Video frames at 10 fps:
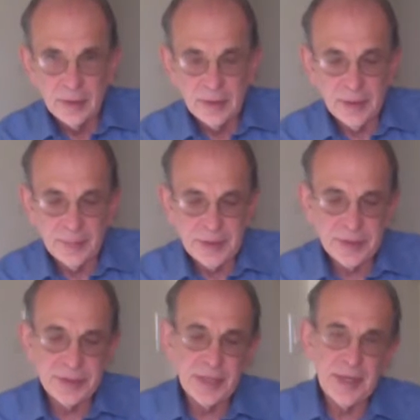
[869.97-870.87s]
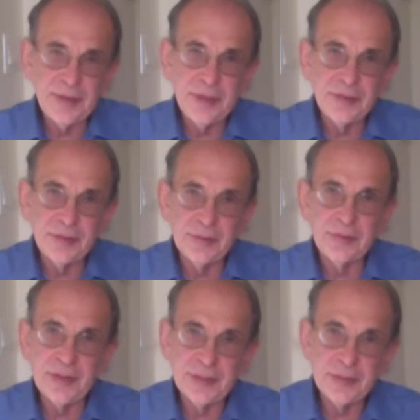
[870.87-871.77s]
let me just say these are the
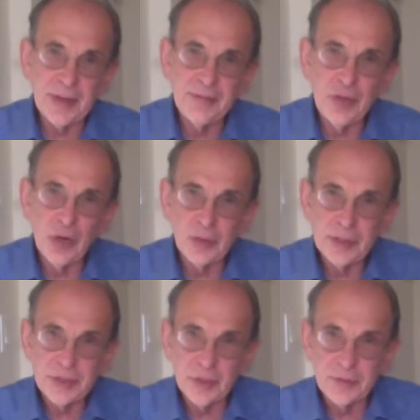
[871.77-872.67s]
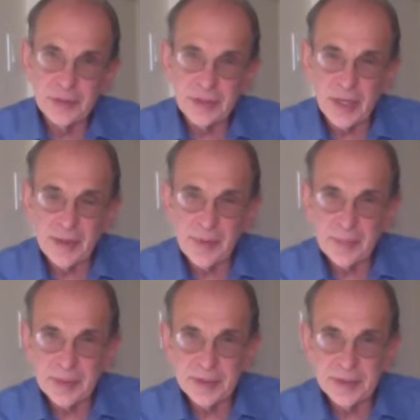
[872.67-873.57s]
things I've noticed over time. I'm
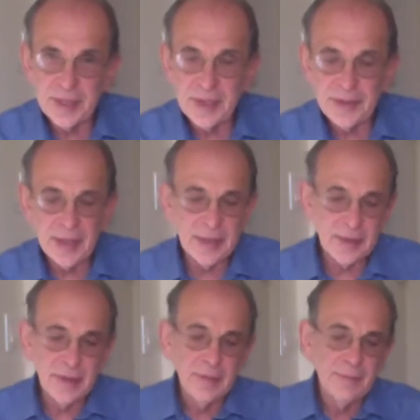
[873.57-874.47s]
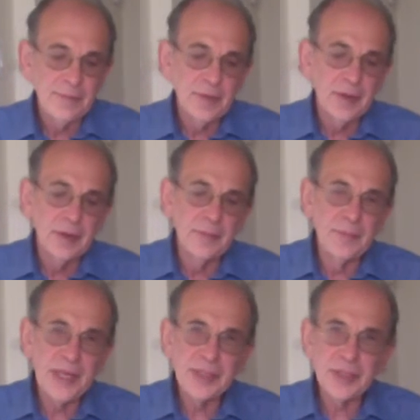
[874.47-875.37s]
going to say that
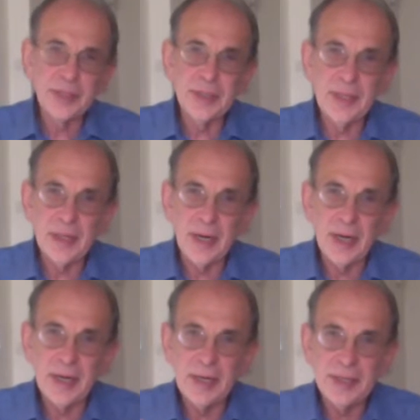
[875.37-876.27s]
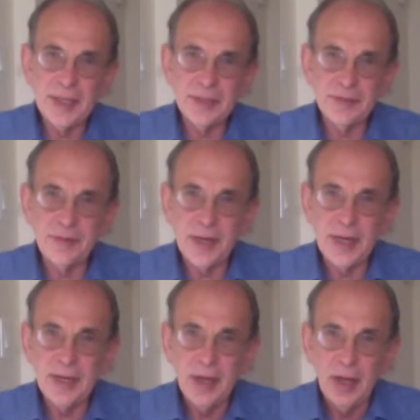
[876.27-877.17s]
basically I
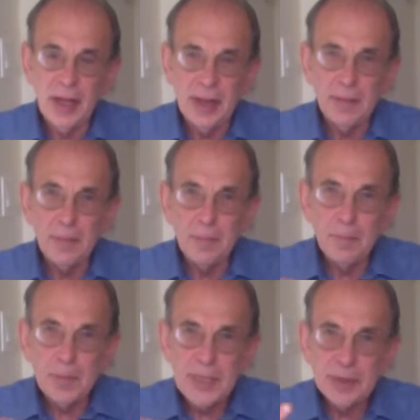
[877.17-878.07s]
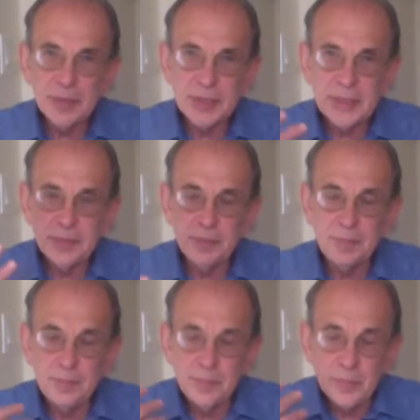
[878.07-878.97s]
identify minimally
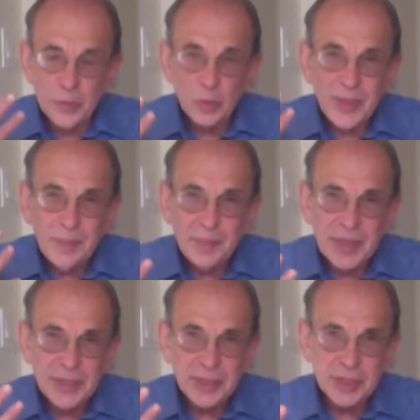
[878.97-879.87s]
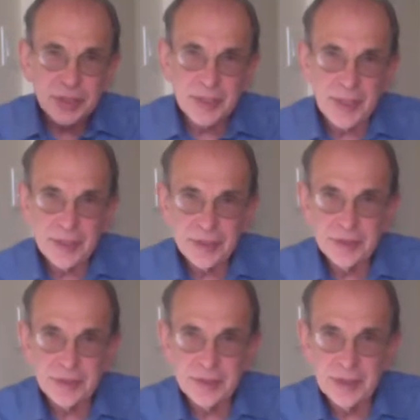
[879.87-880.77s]
3 basic
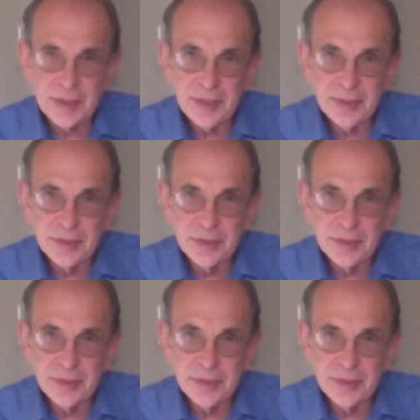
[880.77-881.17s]
stages in the